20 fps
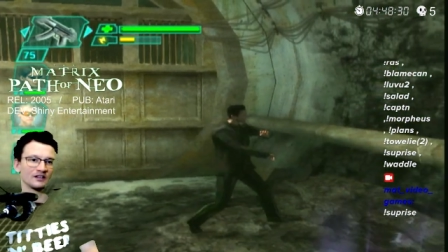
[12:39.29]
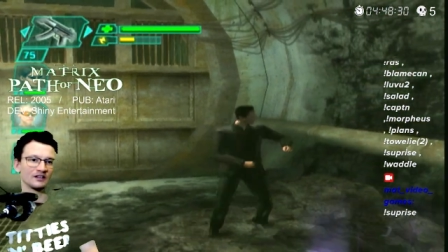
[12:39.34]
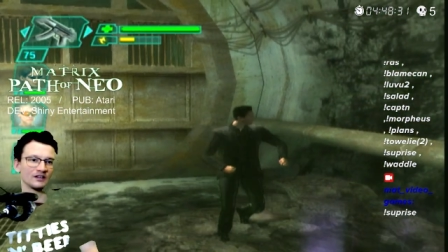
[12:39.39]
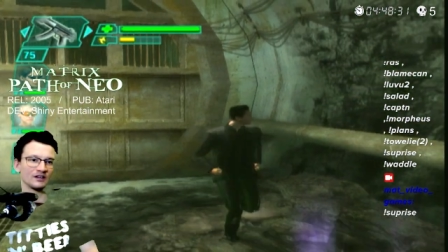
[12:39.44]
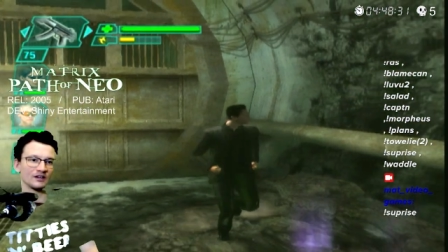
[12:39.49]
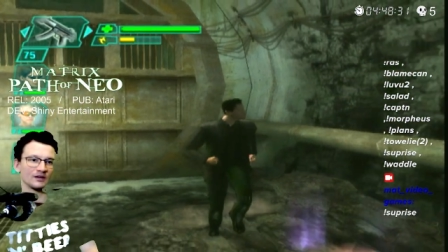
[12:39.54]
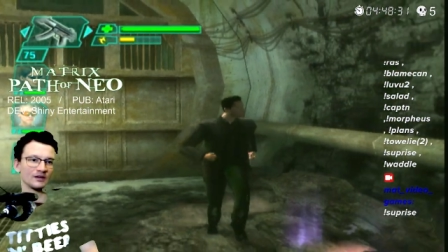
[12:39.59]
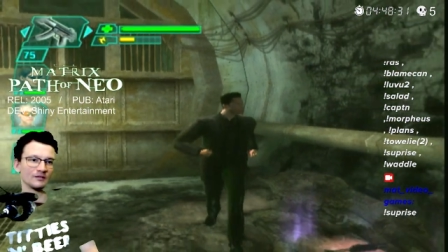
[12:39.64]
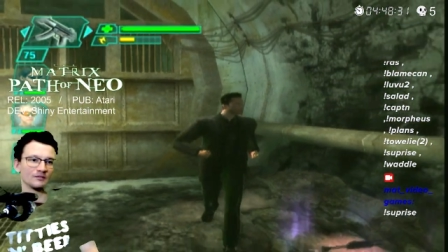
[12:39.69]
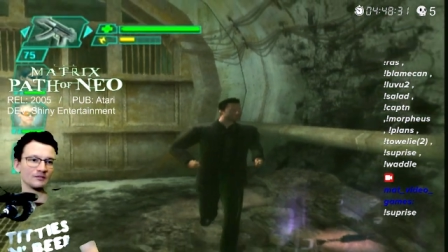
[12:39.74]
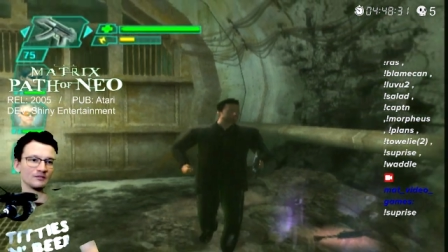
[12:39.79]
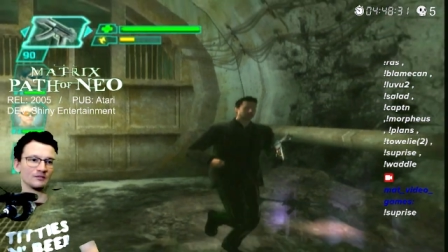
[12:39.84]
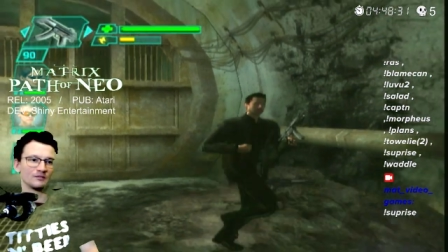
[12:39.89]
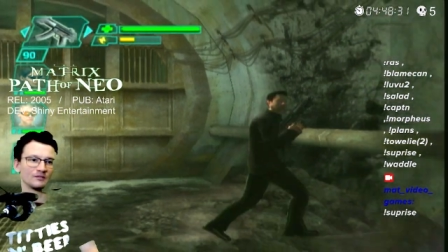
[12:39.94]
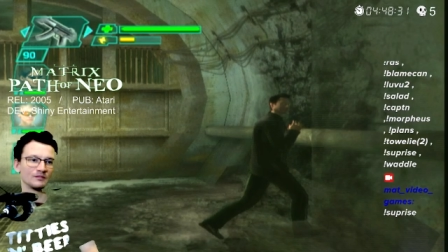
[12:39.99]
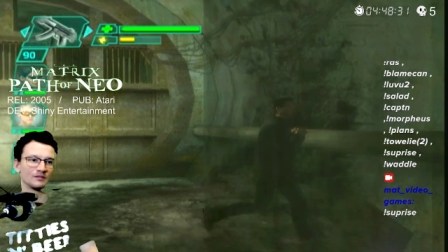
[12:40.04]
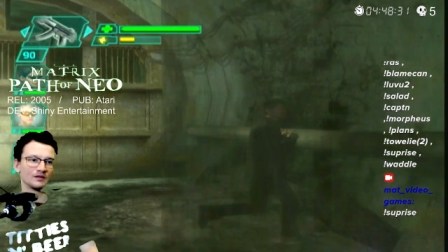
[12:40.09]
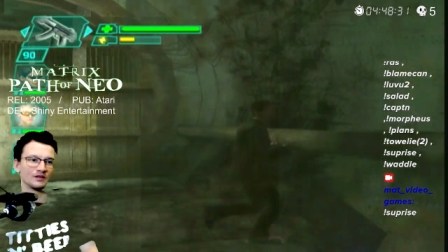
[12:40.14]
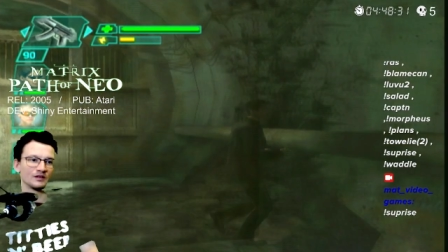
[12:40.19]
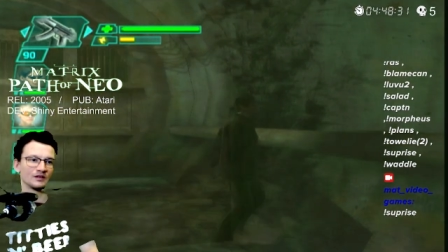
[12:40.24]
Um,
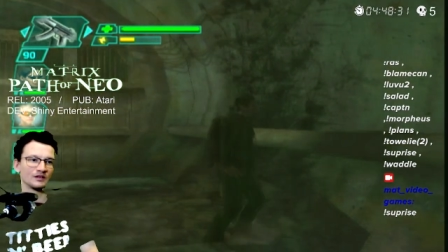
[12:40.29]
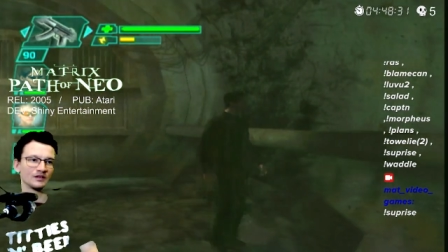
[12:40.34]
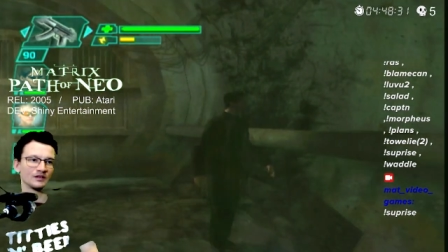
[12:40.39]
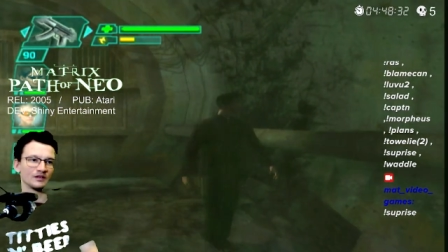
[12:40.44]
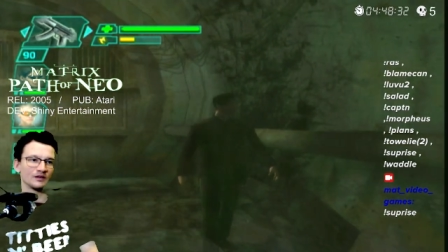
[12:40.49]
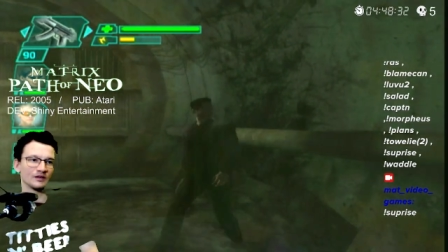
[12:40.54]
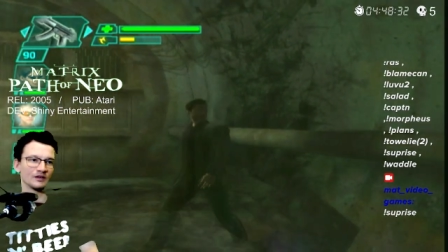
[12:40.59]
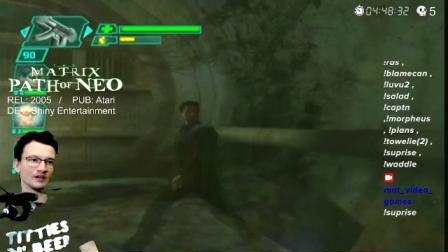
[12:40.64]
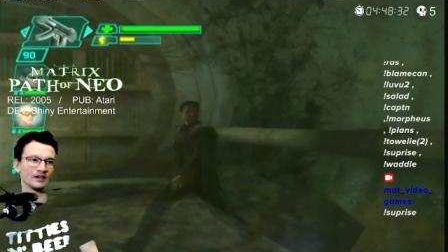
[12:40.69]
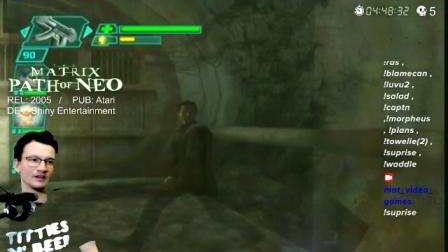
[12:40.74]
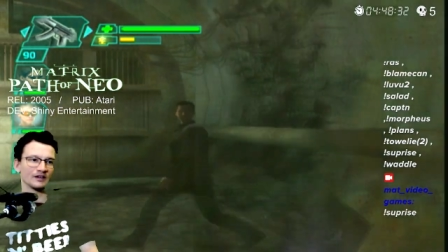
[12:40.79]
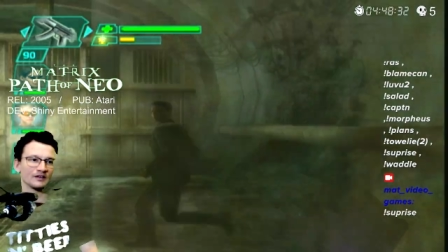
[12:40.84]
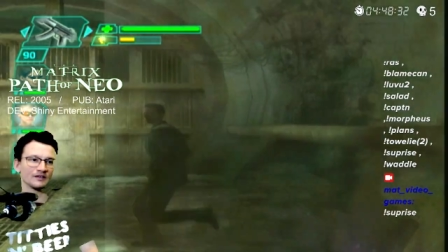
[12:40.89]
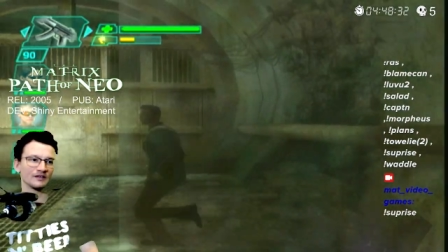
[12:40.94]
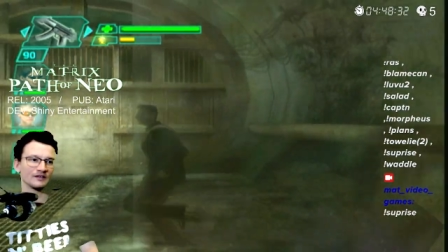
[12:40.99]
okay.